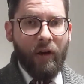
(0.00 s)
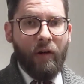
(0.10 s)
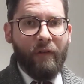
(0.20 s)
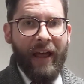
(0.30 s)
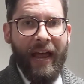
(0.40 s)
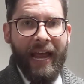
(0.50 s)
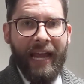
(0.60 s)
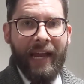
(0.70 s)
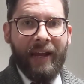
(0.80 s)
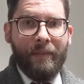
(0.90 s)
of
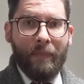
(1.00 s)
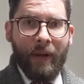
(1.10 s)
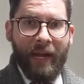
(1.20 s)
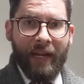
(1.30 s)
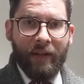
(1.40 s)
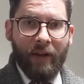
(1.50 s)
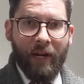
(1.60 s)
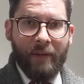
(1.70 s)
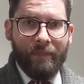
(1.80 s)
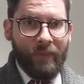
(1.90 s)
A and playing a
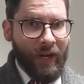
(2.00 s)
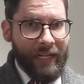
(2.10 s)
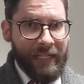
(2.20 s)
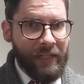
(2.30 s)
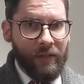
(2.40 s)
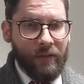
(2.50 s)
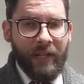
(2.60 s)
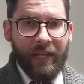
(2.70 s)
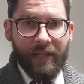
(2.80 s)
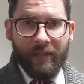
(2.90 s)
line. I didn't do
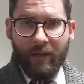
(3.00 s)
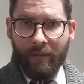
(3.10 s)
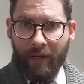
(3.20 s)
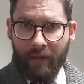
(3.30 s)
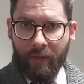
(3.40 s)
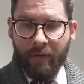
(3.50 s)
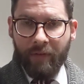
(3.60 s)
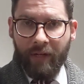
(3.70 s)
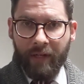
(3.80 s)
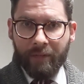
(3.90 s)
that this time. I could have
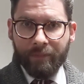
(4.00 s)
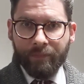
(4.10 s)
done it.